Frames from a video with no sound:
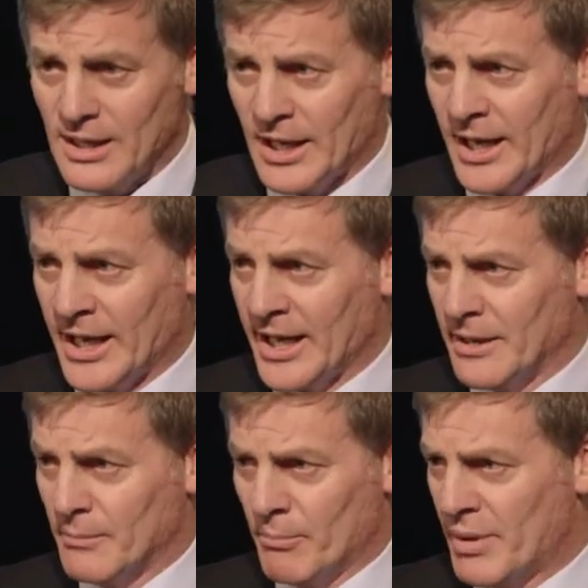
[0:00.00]

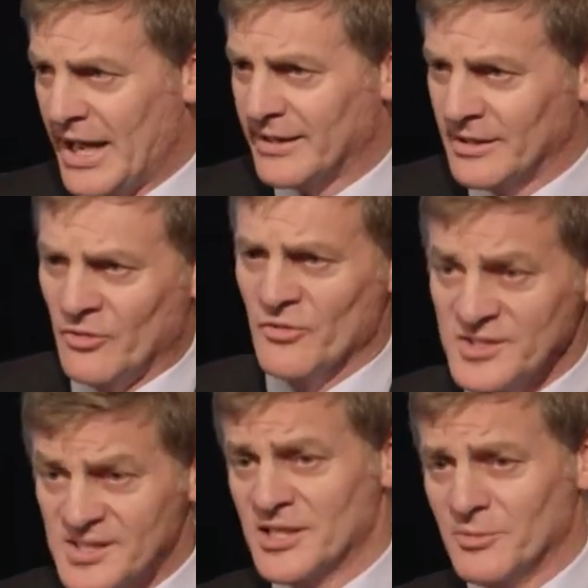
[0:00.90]
But in
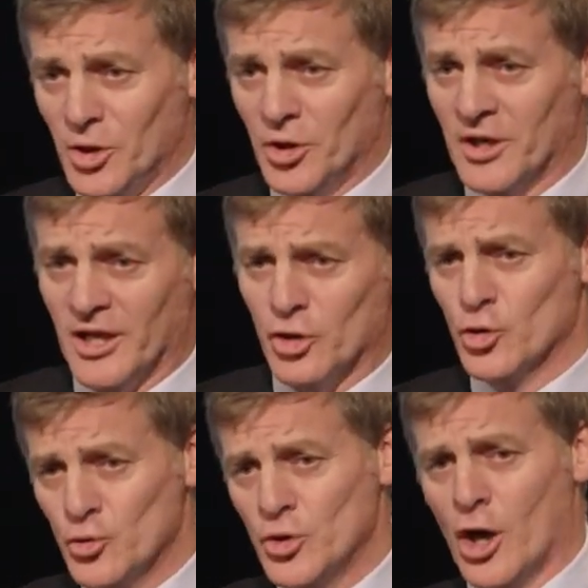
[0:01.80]
this community,
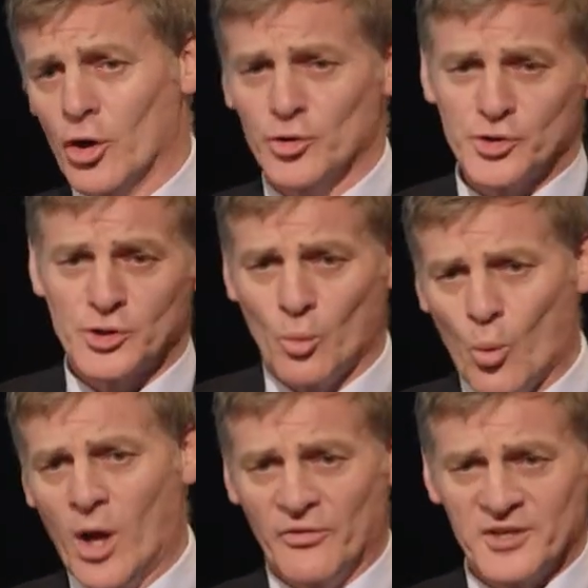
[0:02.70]
who knows
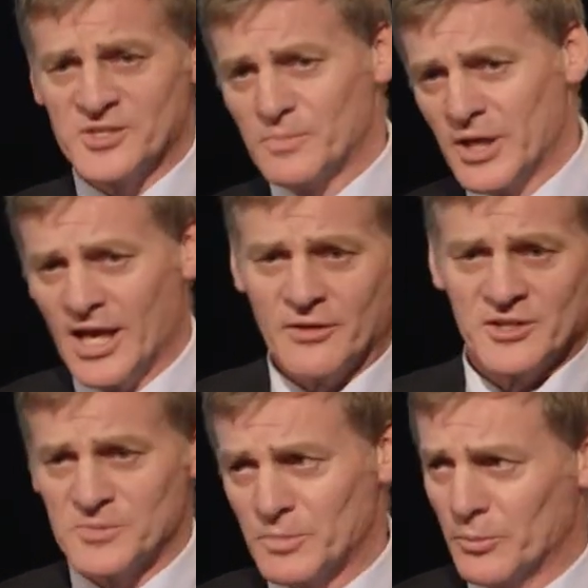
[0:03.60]
how
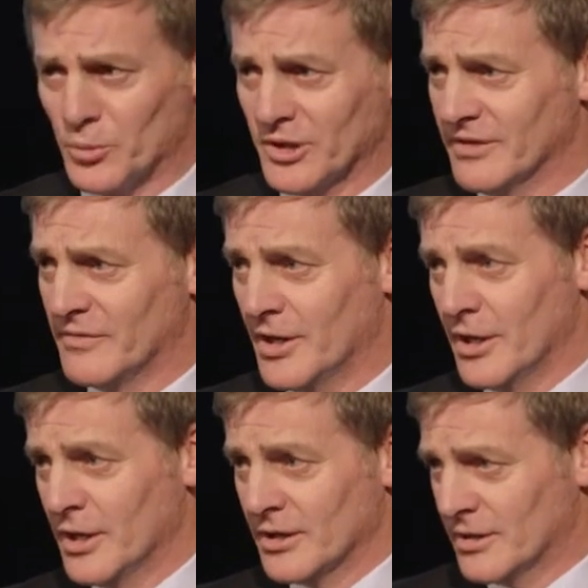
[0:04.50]
these people live?
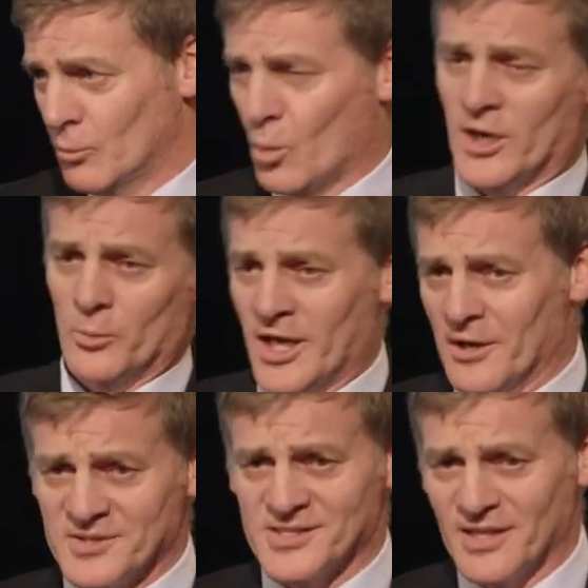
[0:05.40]
Why don't we go
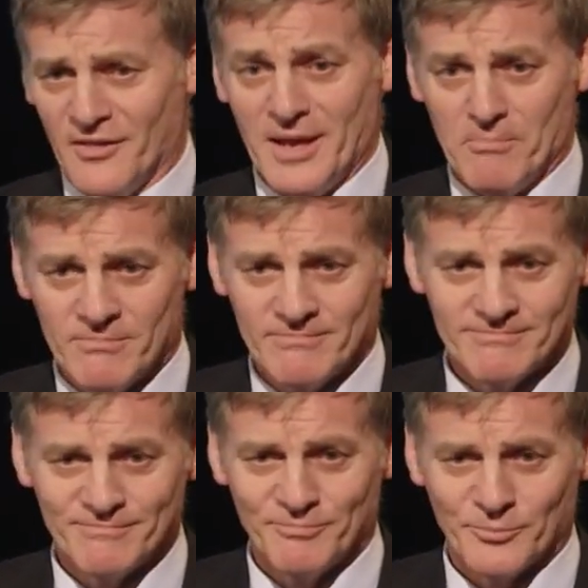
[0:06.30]
and see them?
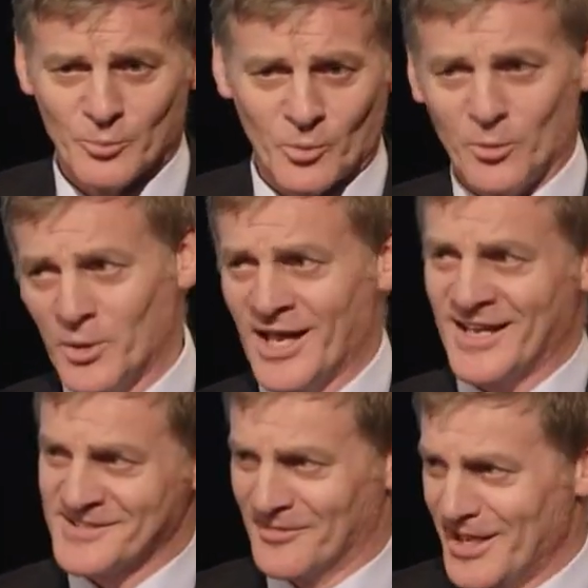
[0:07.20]
Why don't we
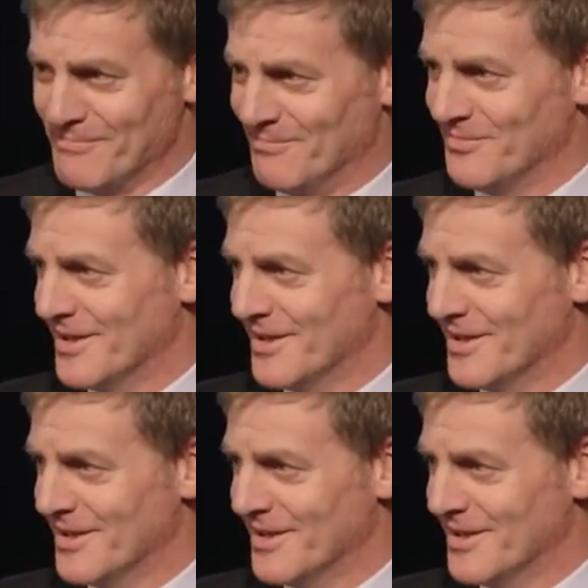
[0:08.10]
ask them